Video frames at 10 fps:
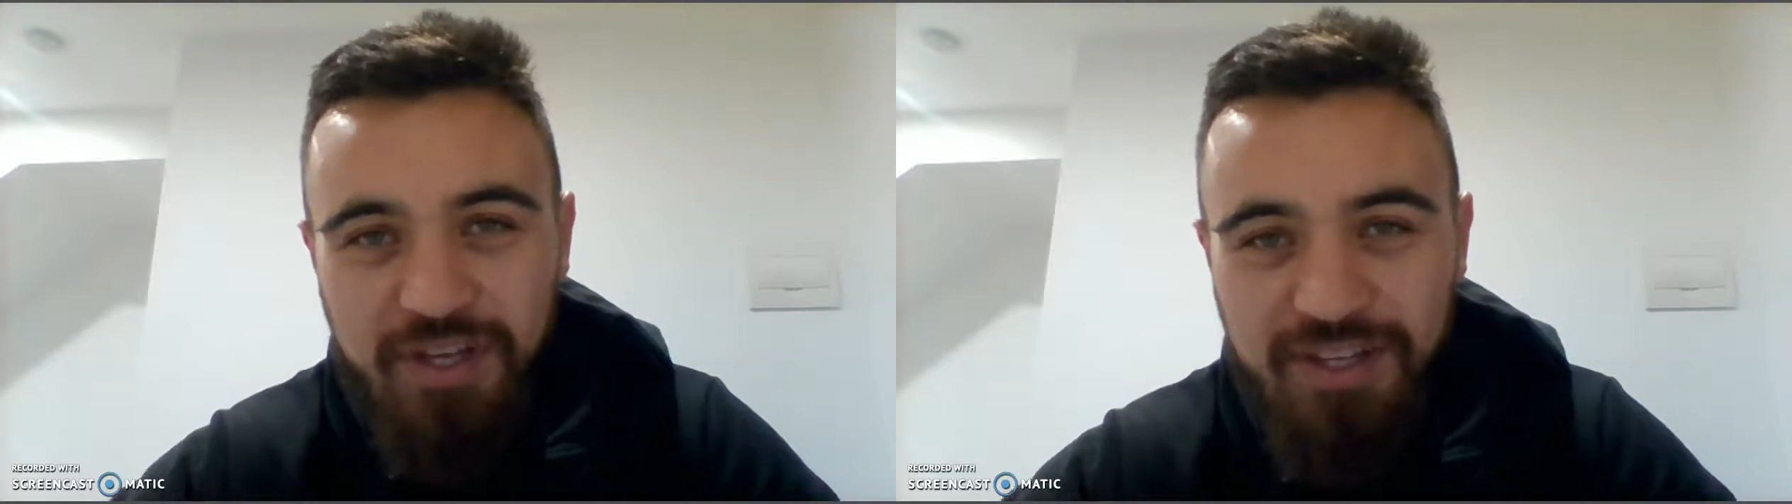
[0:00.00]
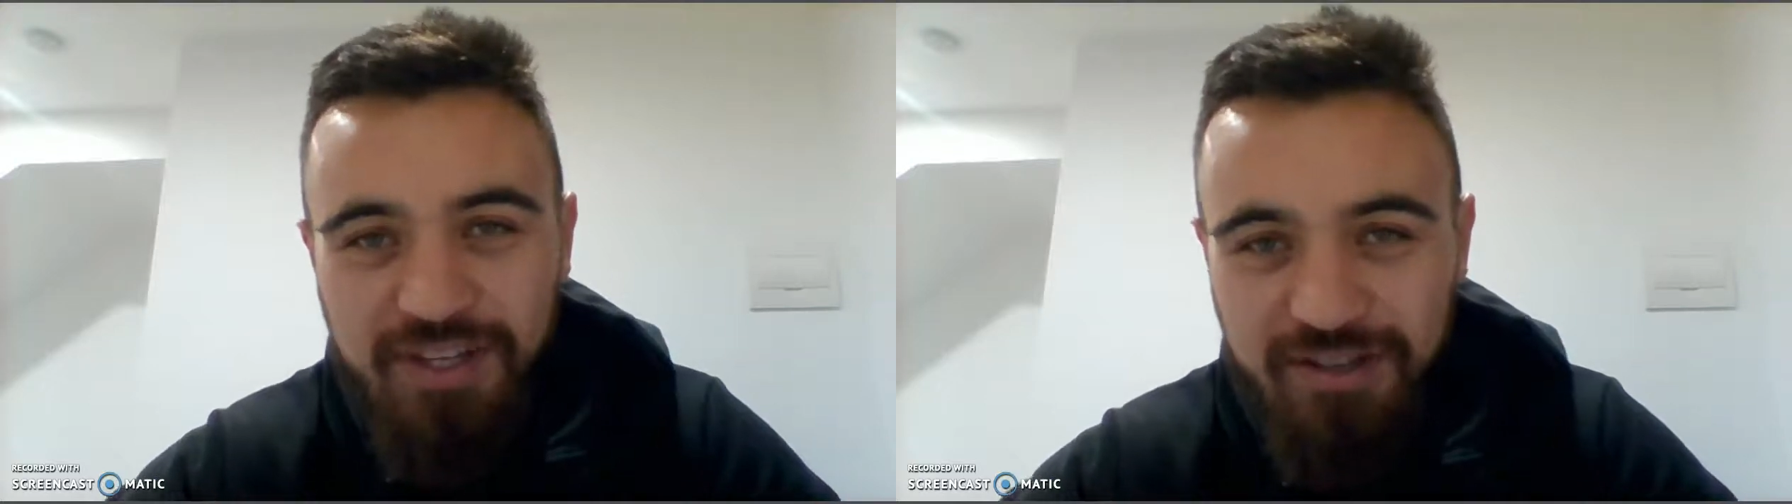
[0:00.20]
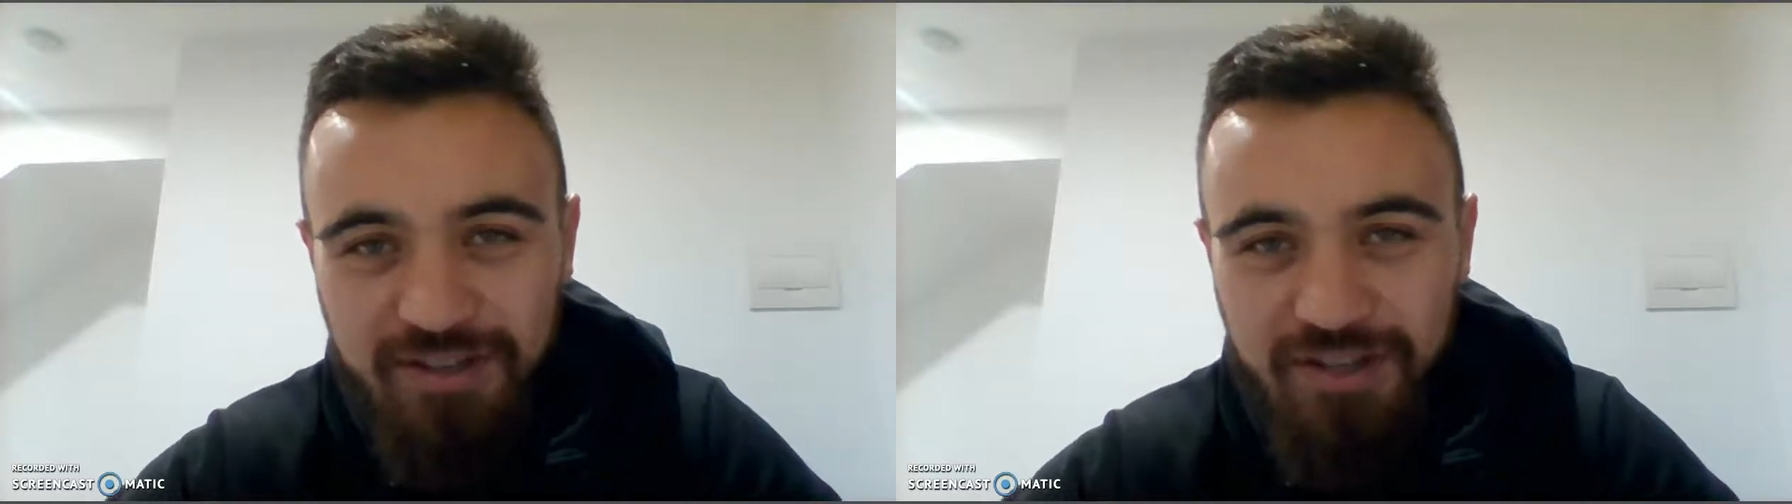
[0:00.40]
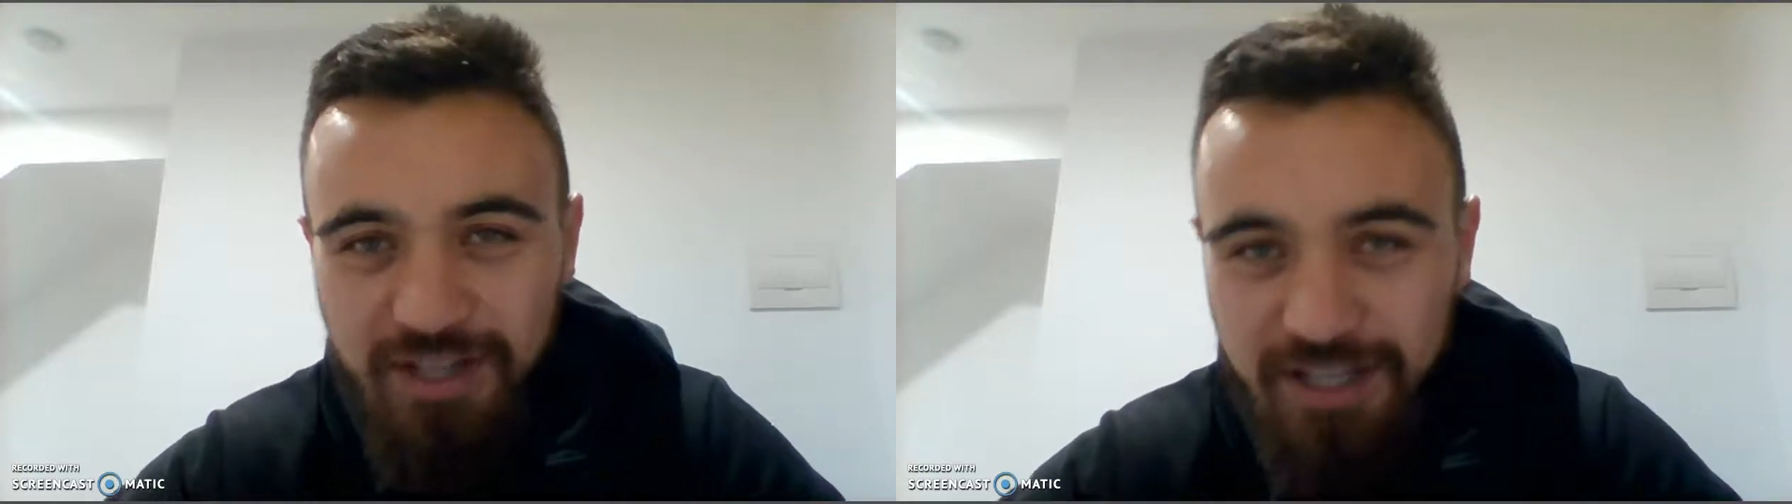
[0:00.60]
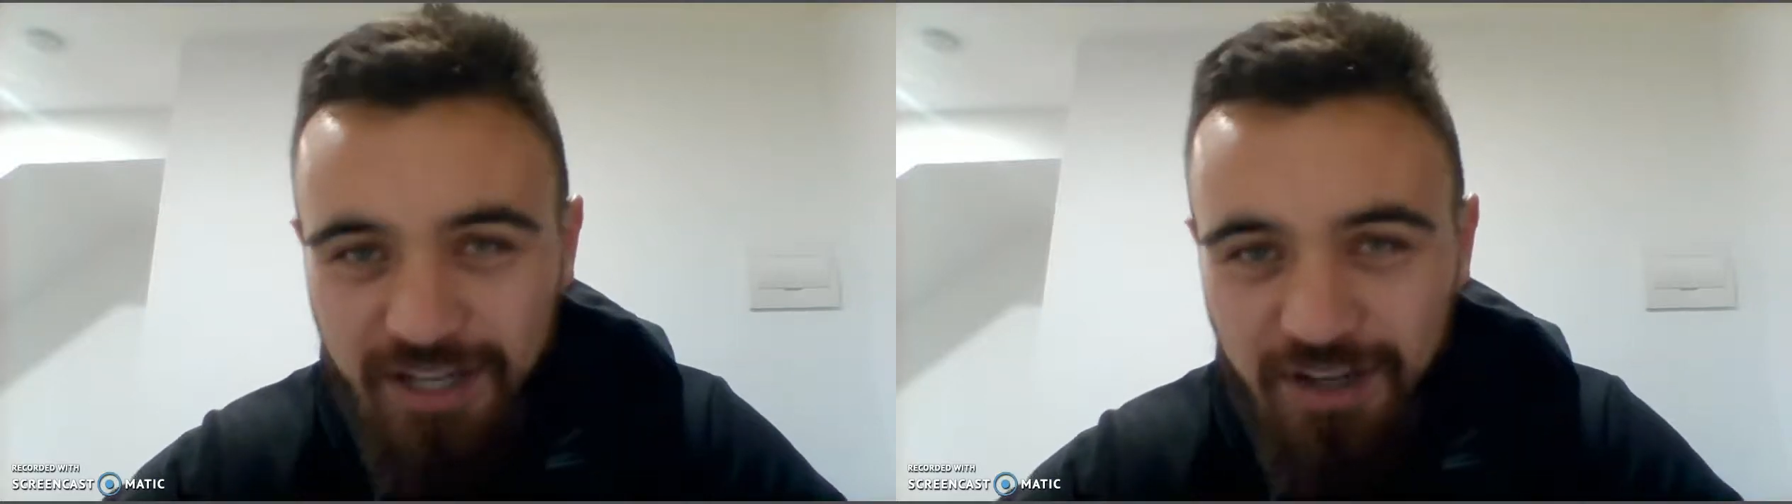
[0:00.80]
is. So
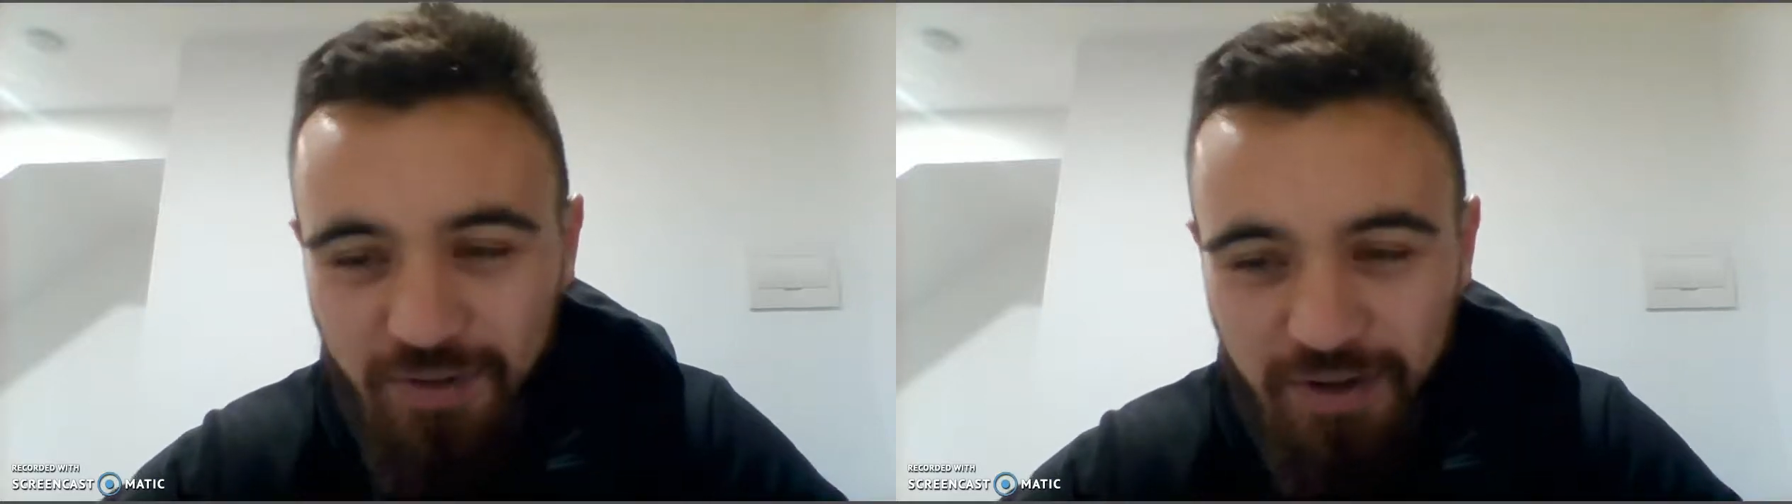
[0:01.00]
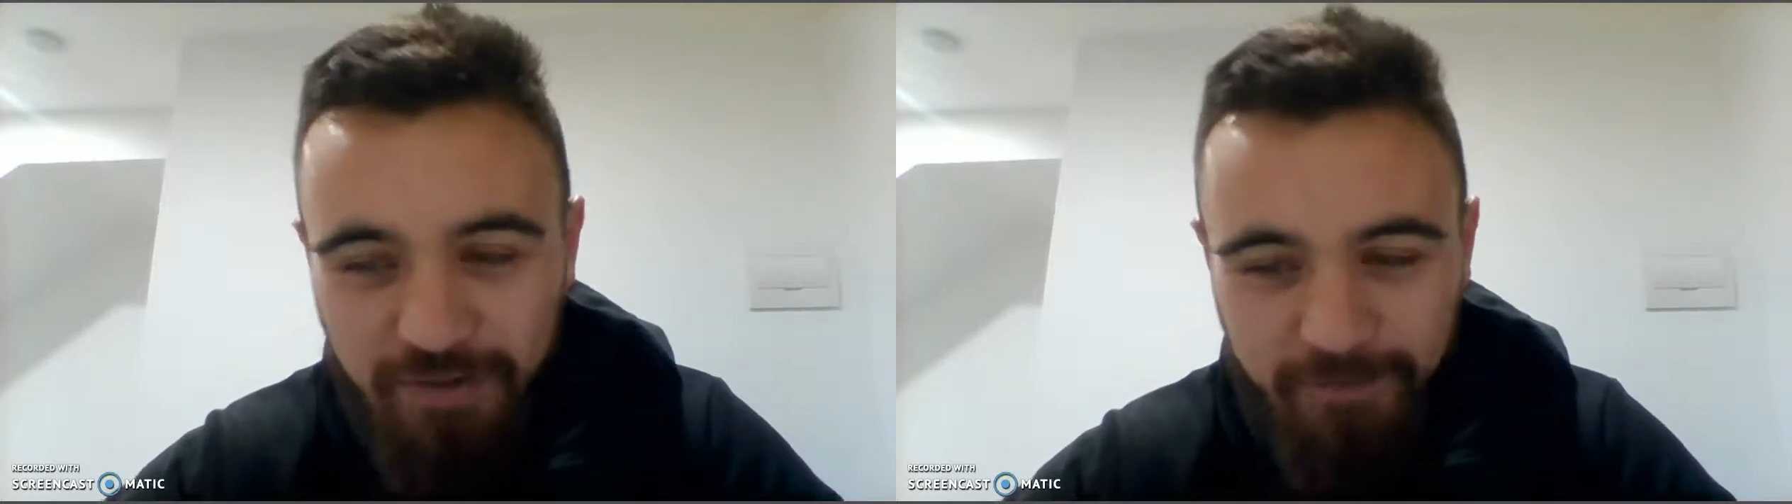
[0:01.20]
let's get into it.